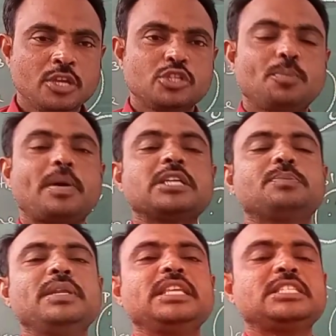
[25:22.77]
So
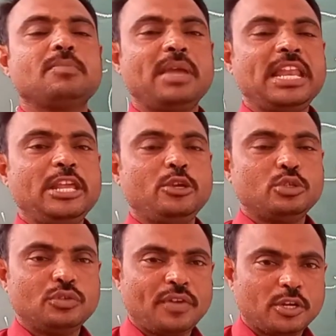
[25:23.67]
phosphine is mainly
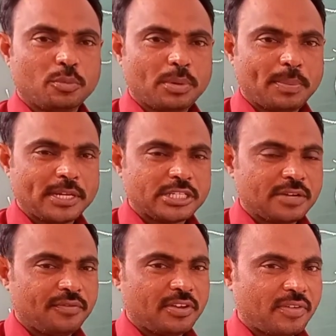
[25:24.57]
used for to
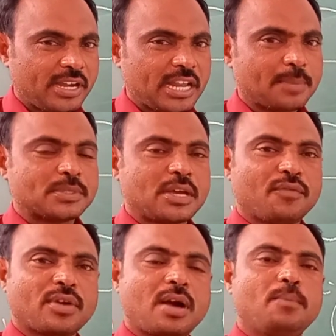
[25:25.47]
preparation of different types
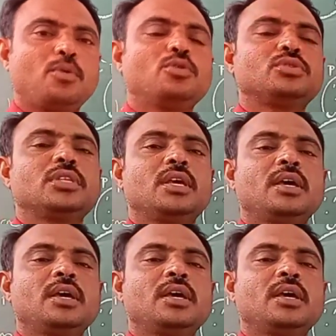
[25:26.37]
of compounds